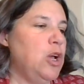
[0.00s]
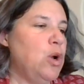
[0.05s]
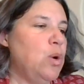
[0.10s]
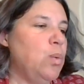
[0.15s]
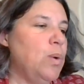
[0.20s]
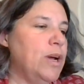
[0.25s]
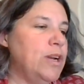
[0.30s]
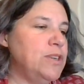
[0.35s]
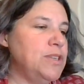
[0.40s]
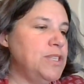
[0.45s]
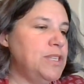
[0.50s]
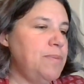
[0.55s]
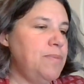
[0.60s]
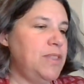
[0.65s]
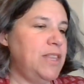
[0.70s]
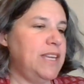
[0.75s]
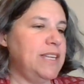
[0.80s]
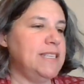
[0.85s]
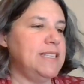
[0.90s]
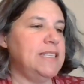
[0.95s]
What are some
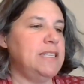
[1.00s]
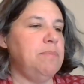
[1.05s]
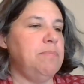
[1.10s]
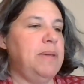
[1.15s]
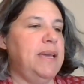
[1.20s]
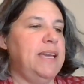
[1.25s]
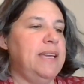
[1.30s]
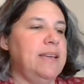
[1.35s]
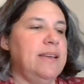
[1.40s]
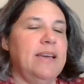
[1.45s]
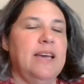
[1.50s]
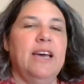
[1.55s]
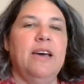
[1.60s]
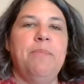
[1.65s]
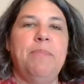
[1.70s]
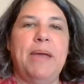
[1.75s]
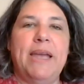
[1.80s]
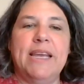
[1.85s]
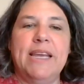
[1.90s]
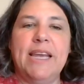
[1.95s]
things that make a
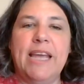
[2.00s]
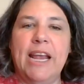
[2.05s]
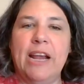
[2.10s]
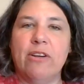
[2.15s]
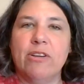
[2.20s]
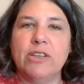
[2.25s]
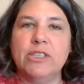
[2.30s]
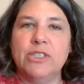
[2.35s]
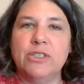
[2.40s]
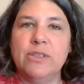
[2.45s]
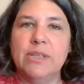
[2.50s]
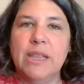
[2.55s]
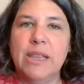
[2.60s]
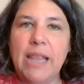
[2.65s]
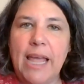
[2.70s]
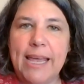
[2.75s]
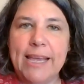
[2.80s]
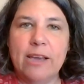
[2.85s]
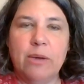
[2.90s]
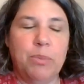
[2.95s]
main character
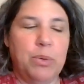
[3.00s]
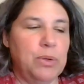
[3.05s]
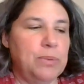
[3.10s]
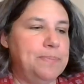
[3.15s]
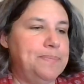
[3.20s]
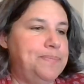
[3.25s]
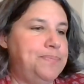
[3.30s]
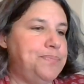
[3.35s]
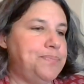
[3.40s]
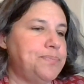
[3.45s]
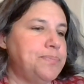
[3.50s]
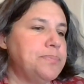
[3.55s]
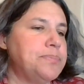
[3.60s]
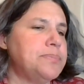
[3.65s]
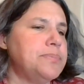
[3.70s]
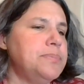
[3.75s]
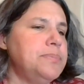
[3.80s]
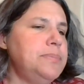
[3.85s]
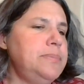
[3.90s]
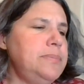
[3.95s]
likable?
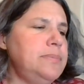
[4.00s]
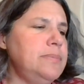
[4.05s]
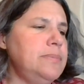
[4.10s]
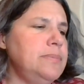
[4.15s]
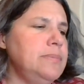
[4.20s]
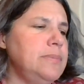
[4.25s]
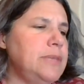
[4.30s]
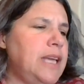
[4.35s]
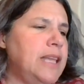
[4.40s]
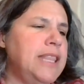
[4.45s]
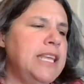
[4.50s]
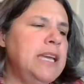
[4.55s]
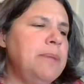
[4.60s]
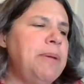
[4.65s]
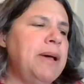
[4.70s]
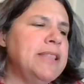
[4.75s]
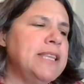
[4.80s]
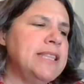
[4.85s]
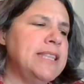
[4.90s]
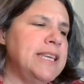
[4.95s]
Think
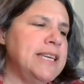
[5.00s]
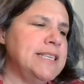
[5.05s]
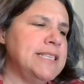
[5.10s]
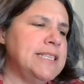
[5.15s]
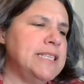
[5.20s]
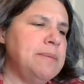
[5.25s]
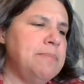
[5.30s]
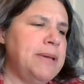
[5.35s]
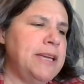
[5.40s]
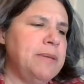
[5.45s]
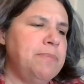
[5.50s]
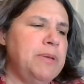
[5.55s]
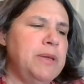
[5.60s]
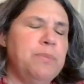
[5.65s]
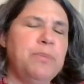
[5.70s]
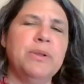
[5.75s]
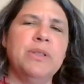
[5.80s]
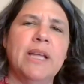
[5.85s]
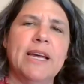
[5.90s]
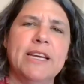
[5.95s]
about the things that make
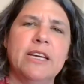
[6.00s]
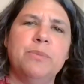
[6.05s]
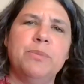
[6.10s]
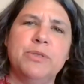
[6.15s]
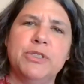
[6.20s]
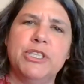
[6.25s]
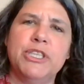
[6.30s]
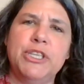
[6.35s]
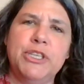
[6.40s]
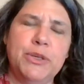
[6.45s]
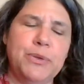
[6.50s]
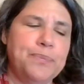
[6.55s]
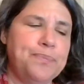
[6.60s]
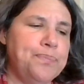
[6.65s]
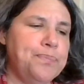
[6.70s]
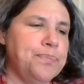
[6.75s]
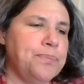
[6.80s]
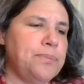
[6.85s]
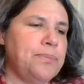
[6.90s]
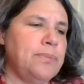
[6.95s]
people likable to you.
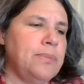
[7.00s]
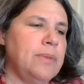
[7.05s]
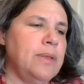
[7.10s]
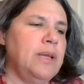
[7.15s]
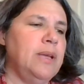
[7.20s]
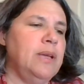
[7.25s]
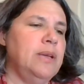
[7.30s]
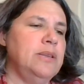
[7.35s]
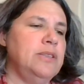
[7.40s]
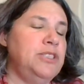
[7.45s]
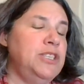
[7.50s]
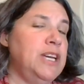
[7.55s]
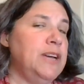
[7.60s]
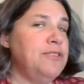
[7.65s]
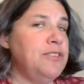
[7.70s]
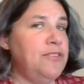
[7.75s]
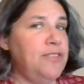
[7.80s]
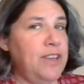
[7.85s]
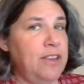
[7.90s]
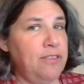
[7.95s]
Do you
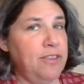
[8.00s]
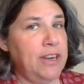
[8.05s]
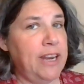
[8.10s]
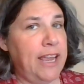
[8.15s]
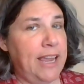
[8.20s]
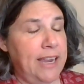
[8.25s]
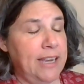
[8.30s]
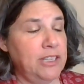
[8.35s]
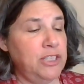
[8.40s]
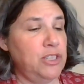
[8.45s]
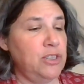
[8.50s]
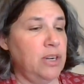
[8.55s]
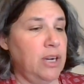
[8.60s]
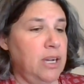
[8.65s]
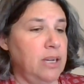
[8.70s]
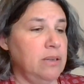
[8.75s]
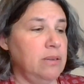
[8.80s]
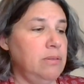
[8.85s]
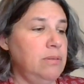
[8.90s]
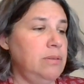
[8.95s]
have a favorite aunt or
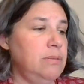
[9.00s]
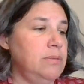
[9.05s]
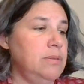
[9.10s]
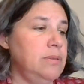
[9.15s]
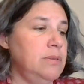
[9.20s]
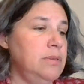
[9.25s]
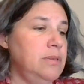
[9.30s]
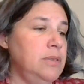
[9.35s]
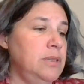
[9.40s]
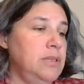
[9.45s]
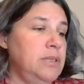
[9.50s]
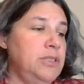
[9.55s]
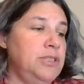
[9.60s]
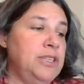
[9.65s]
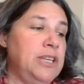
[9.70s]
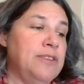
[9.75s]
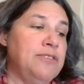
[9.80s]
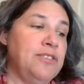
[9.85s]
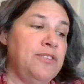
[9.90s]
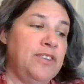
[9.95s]
uncle? Do
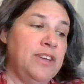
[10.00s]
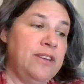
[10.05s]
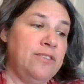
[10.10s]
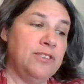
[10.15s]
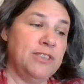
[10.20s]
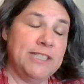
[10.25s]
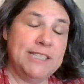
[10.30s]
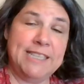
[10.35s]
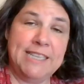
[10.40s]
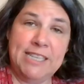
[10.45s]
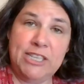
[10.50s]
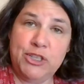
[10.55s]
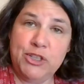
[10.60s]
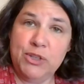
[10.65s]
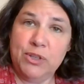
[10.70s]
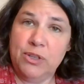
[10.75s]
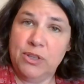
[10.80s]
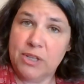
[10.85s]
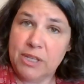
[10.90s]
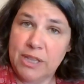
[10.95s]
you have a favorite
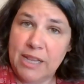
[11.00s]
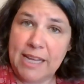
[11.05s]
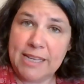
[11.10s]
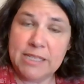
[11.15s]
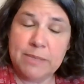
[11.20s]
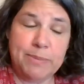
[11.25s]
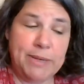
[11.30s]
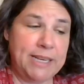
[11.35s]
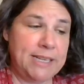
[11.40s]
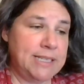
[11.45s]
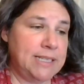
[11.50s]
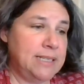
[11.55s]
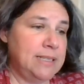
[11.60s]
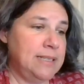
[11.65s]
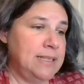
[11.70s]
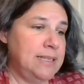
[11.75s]
teacher or classmate?